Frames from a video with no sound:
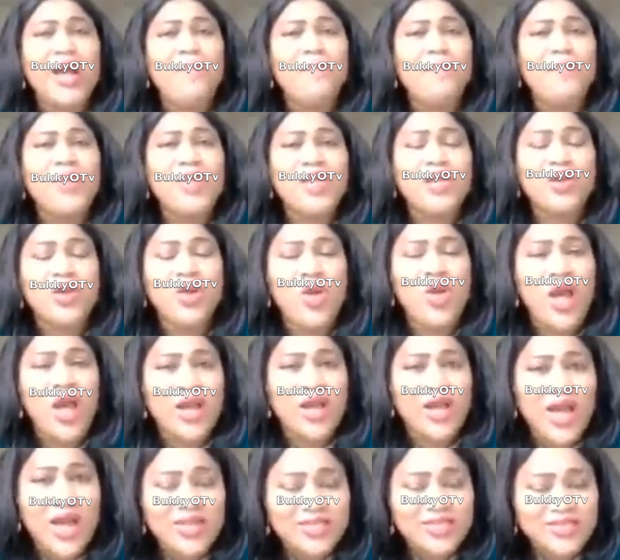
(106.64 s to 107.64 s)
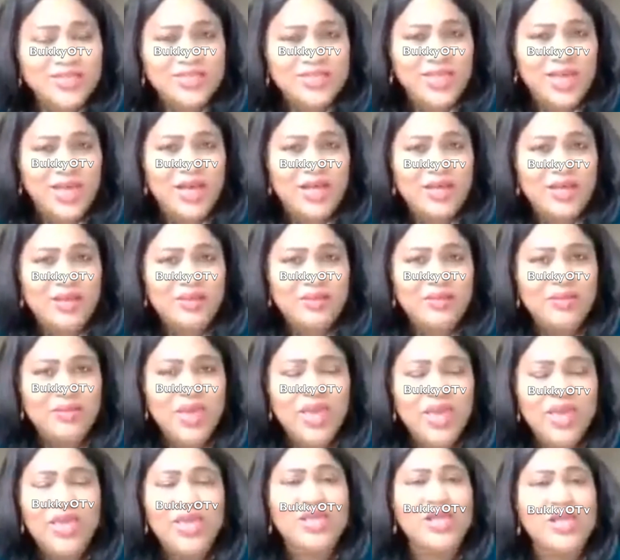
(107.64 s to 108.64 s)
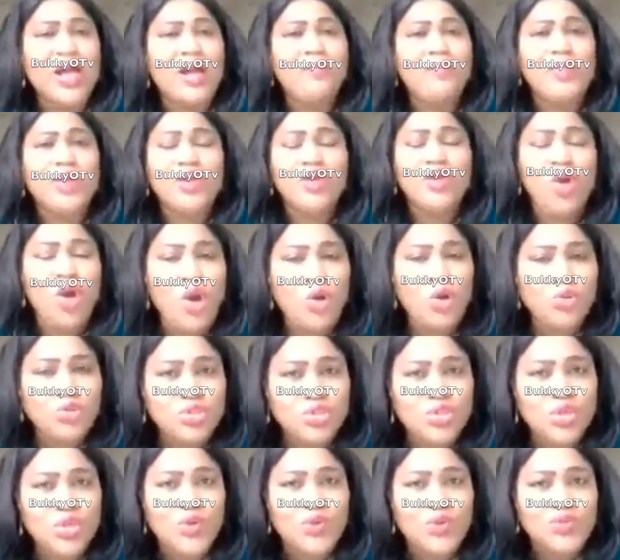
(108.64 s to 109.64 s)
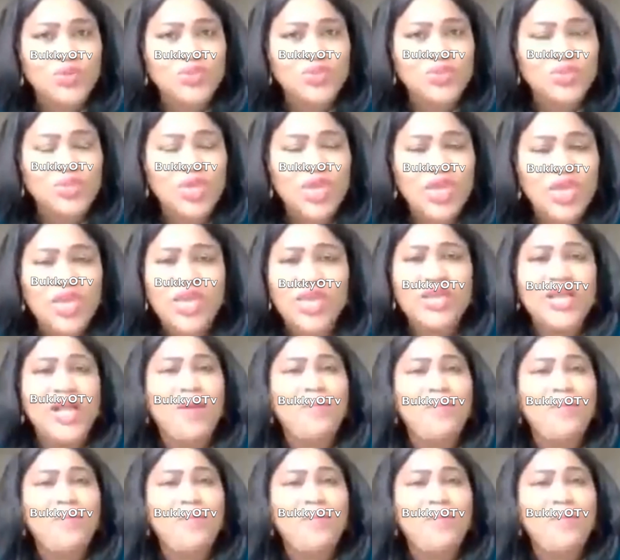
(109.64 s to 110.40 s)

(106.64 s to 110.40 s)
It can be cancer. It can be gallstones.